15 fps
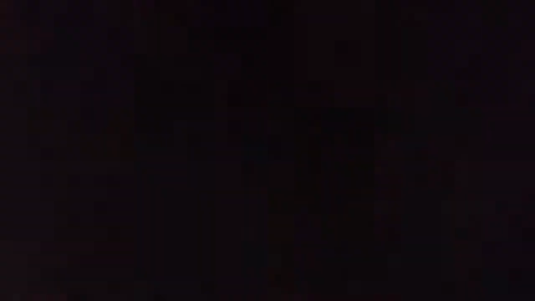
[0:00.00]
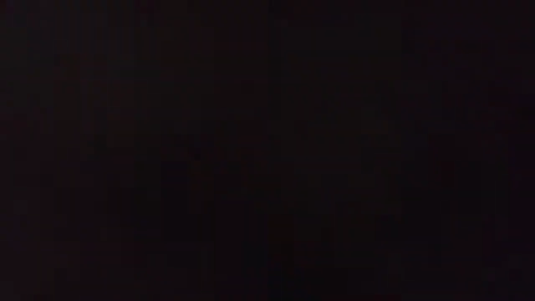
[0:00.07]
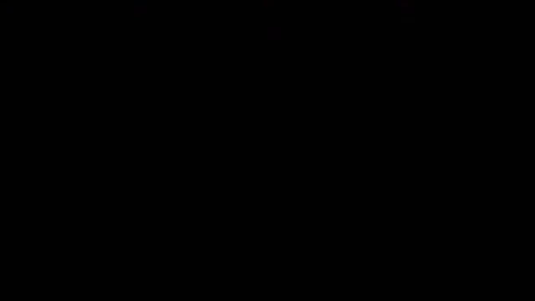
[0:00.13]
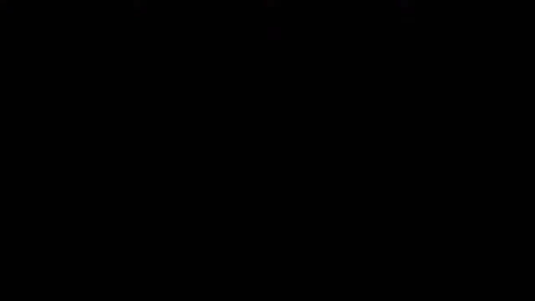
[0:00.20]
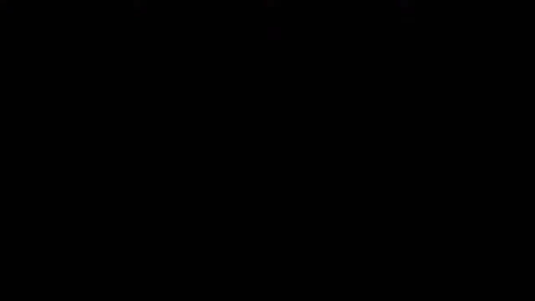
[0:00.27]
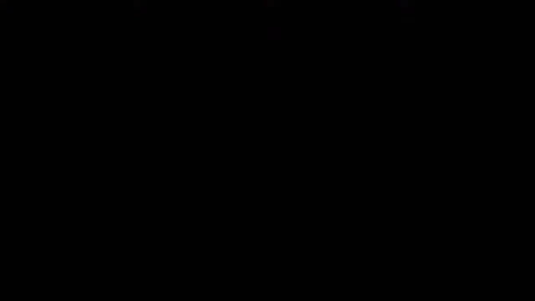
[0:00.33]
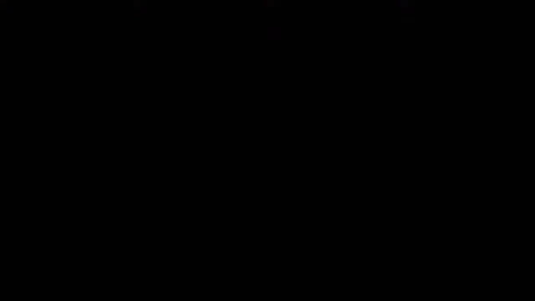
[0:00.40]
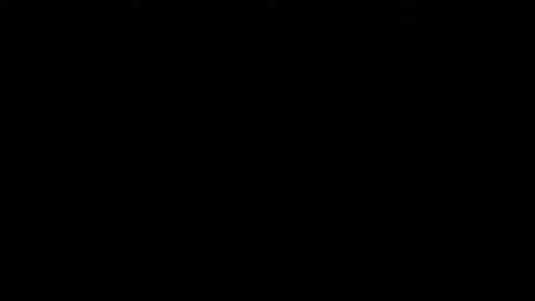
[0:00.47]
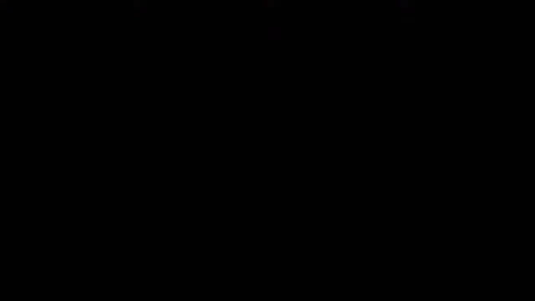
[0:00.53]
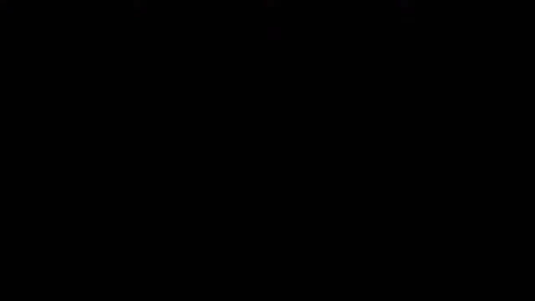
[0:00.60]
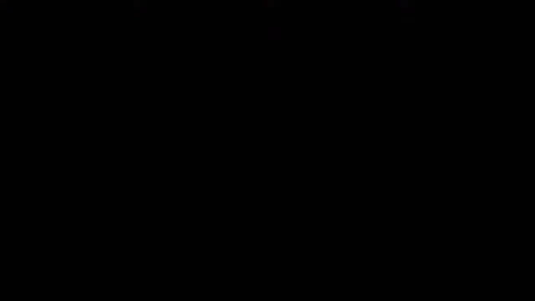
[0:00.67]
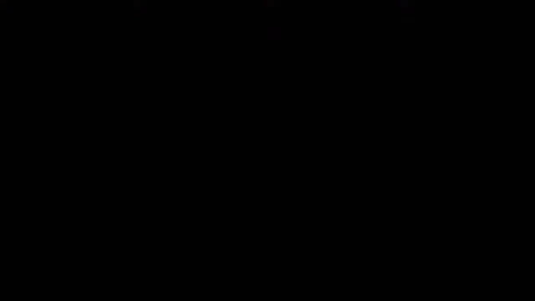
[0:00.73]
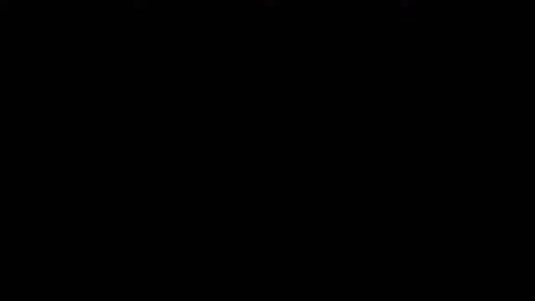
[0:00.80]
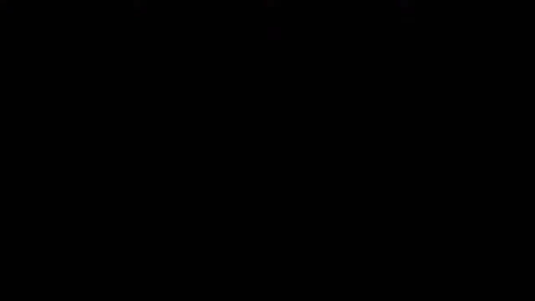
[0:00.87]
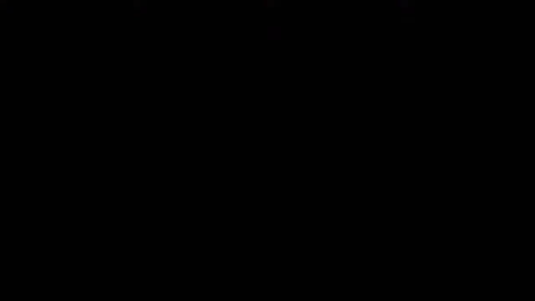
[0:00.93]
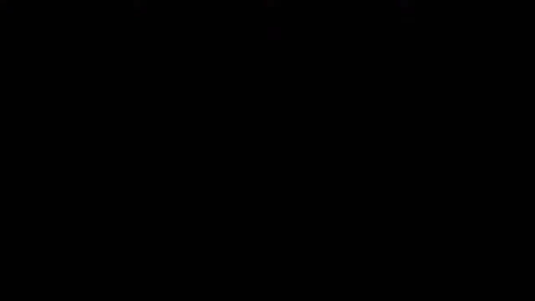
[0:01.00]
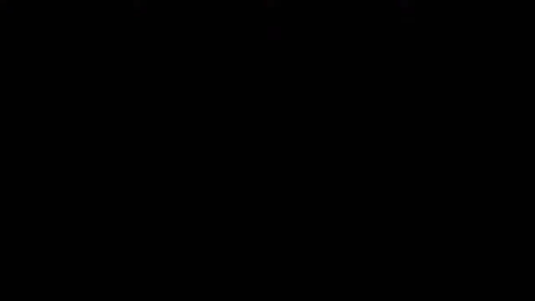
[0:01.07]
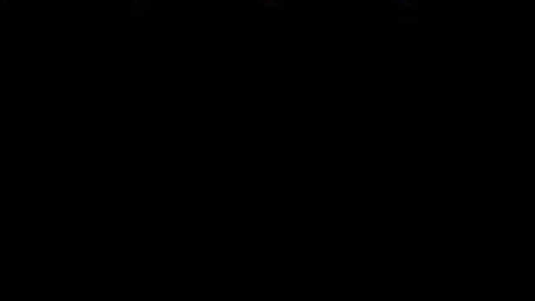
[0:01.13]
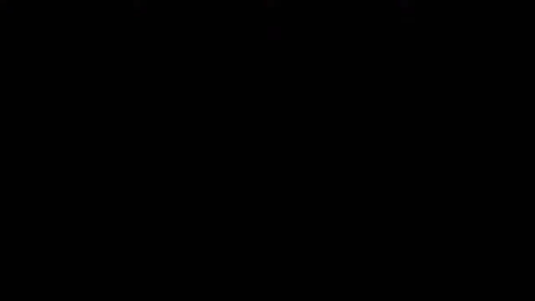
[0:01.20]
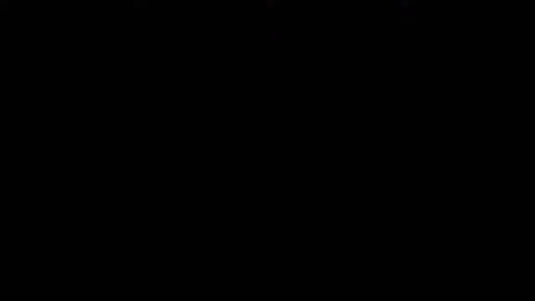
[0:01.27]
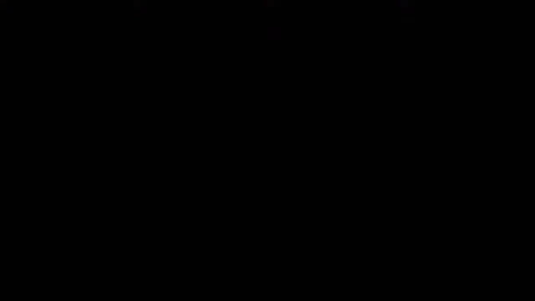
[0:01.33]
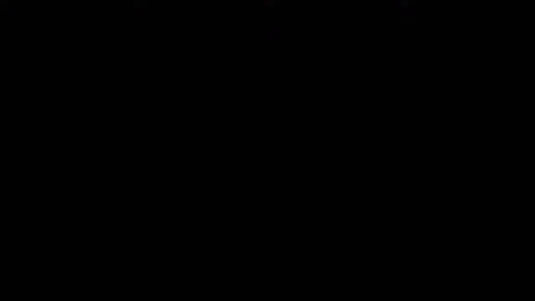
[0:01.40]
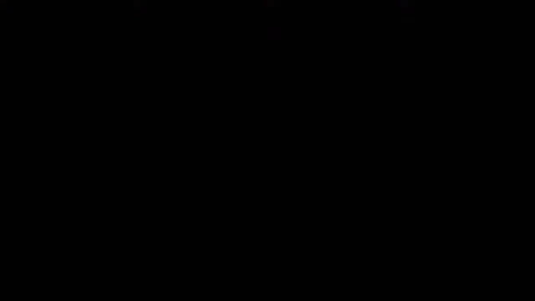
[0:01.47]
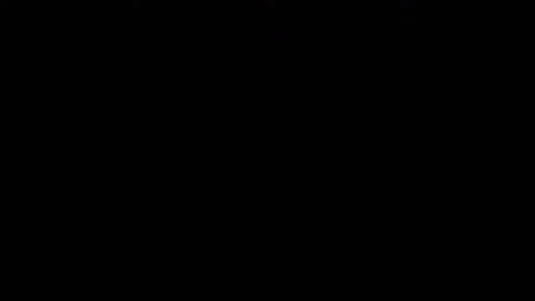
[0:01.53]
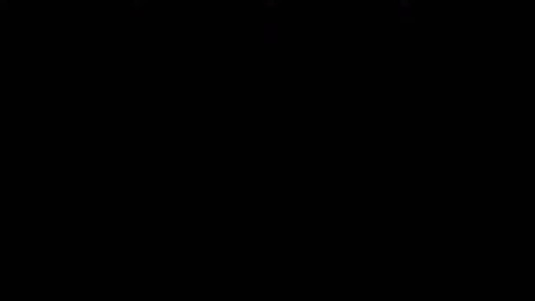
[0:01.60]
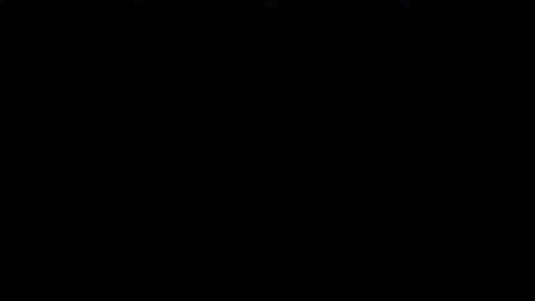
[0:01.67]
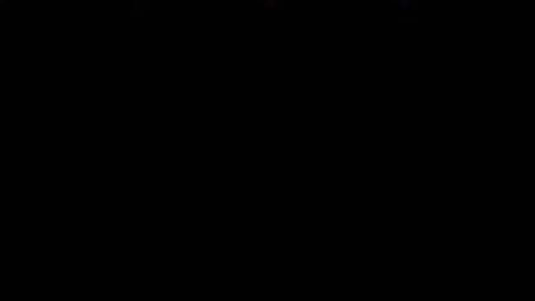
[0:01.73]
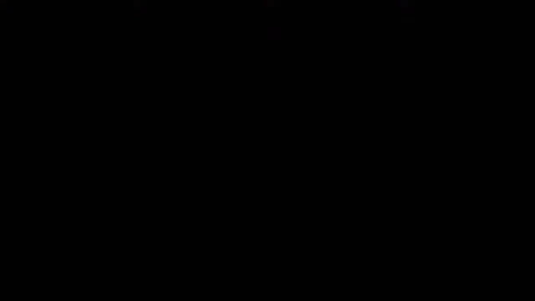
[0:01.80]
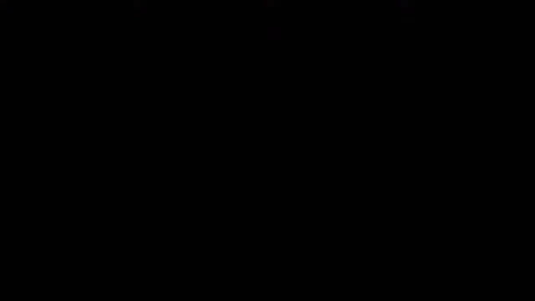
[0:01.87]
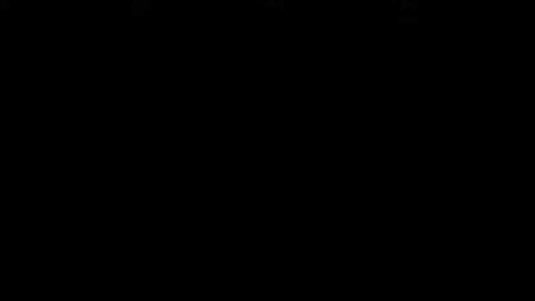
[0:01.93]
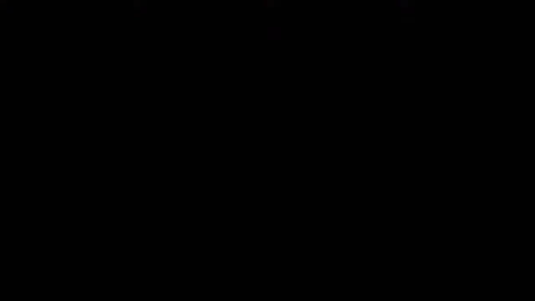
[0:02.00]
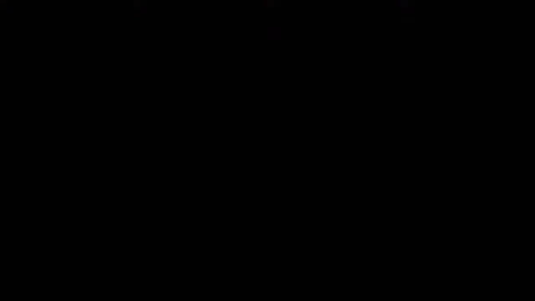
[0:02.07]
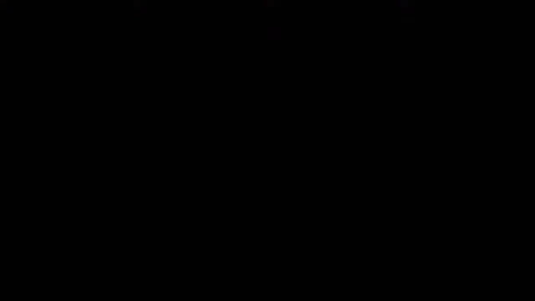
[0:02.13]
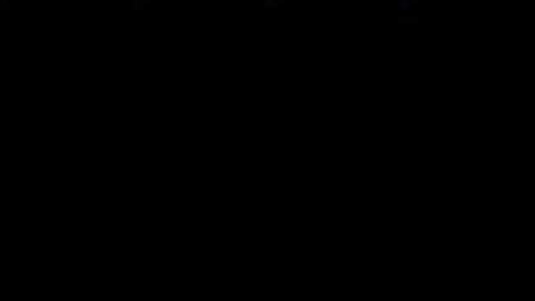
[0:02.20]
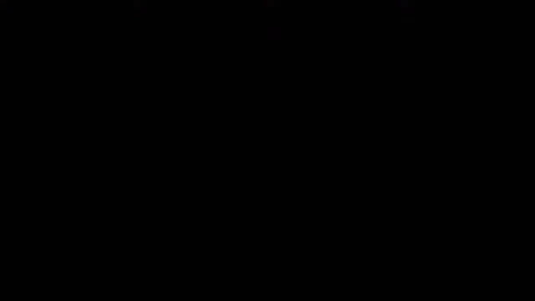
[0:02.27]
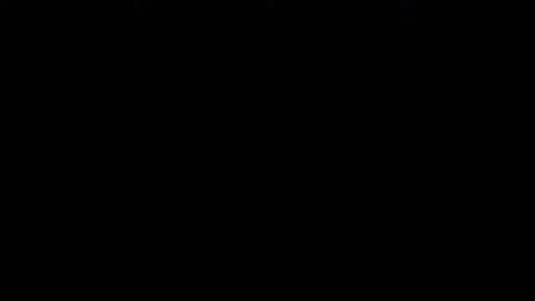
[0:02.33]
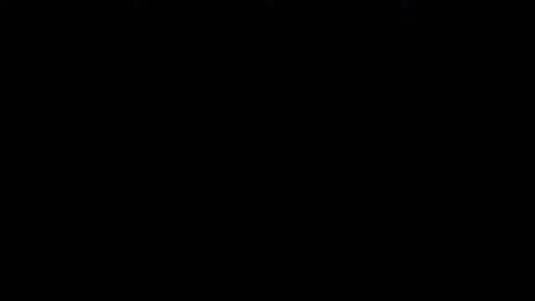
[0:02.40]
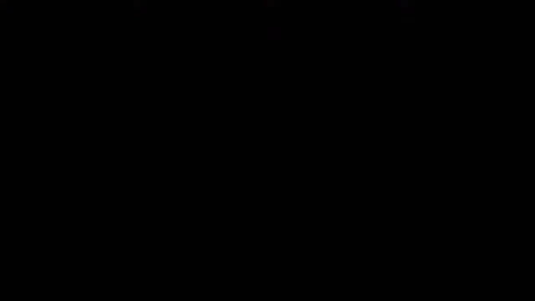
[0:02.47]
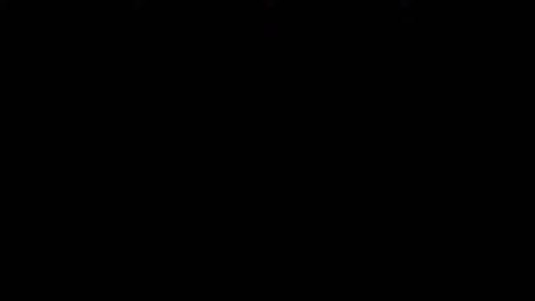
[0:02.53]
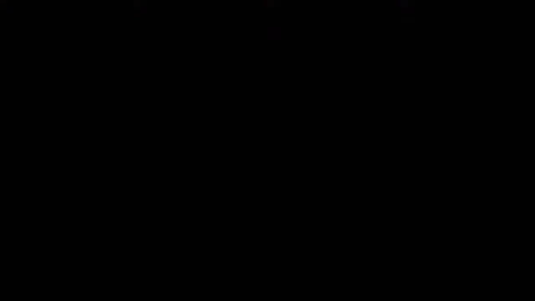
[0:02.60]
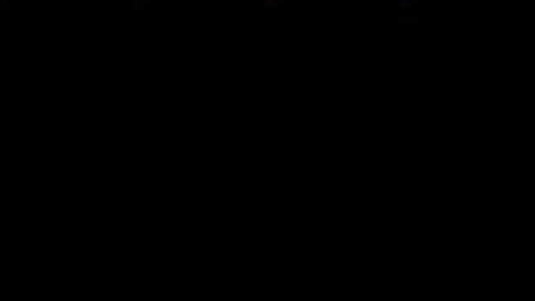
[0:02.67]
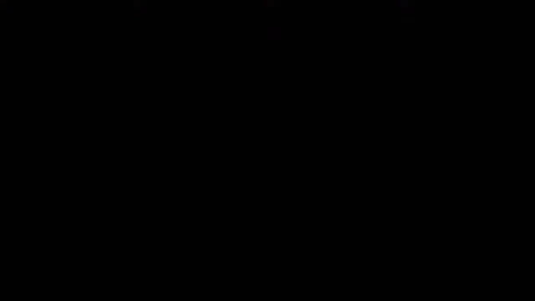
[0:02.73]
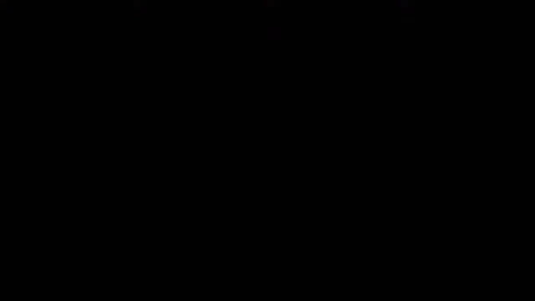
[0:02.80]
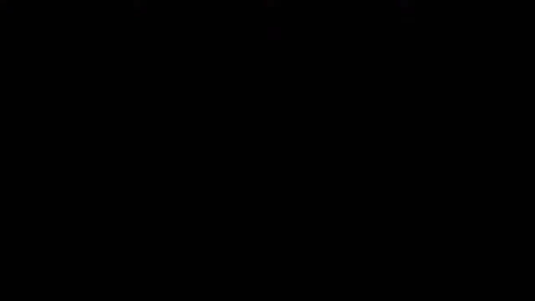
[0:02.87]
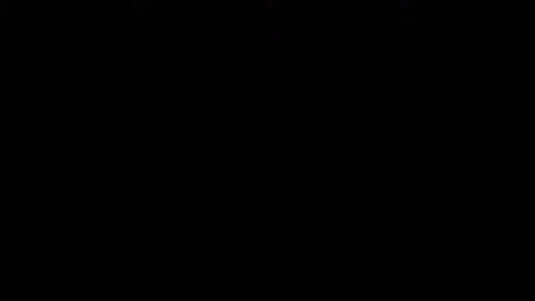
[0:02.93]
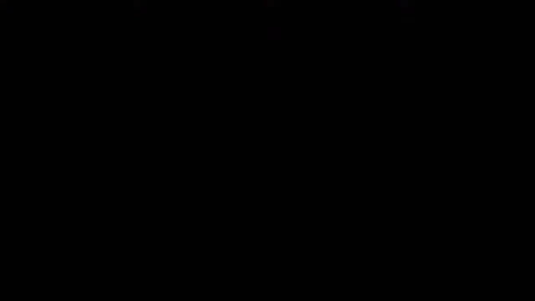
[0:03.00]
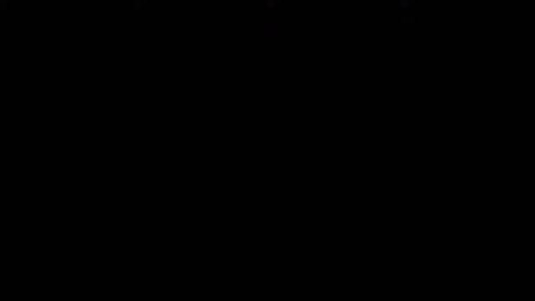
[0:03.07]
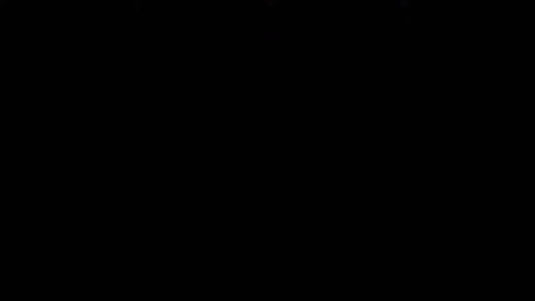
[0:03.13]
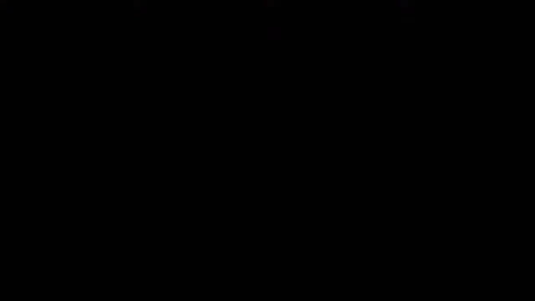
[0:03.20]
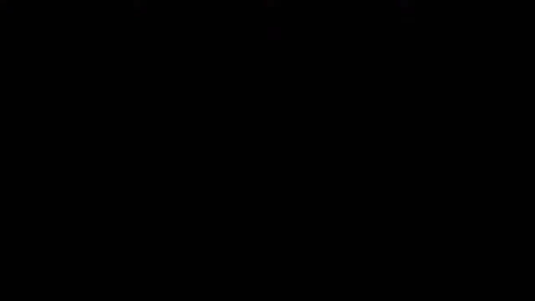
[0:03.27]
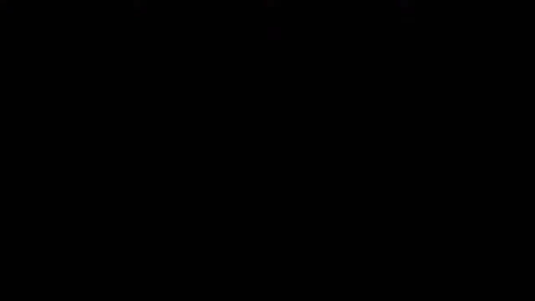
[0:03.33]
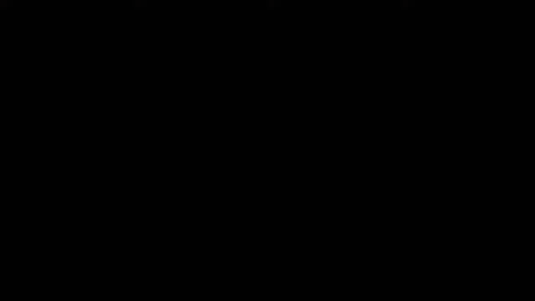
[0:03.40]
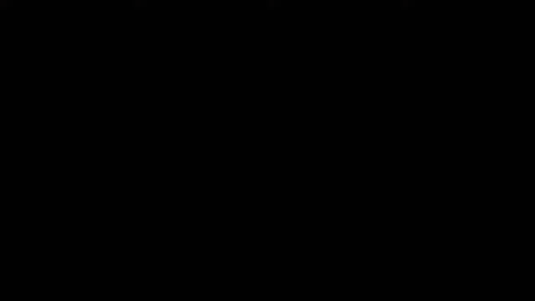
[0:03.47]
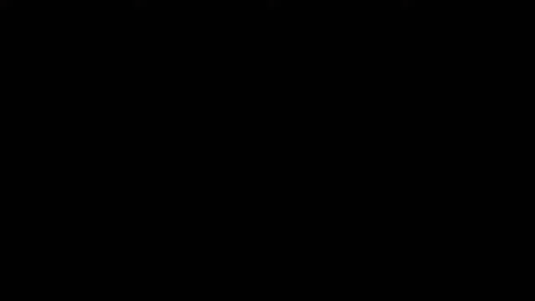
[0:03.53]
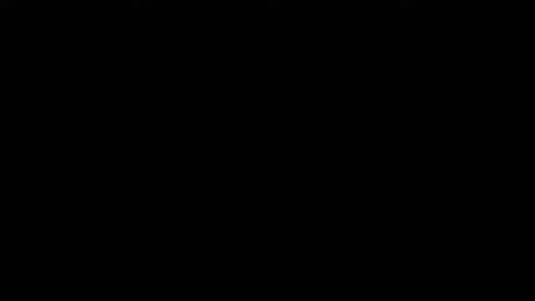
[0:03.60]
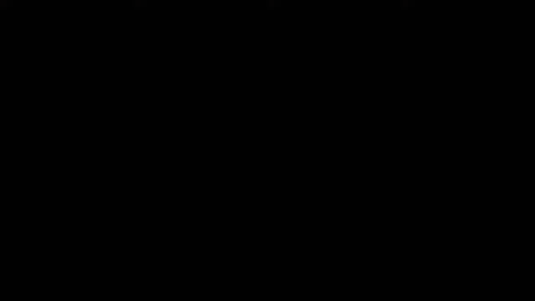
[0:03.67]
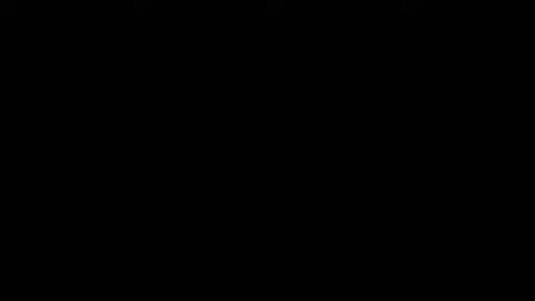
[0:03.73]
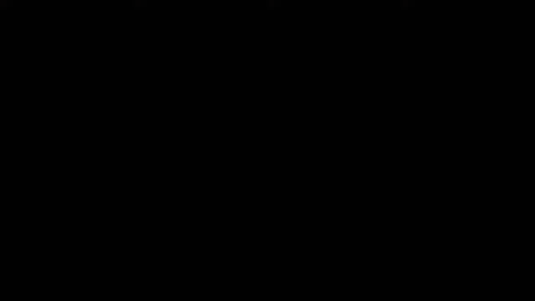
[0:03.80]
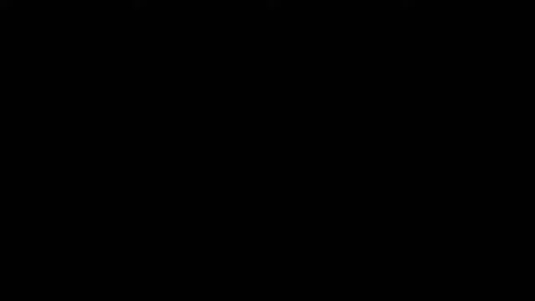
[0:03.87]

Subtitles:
No face is visible, so there are no lips to read.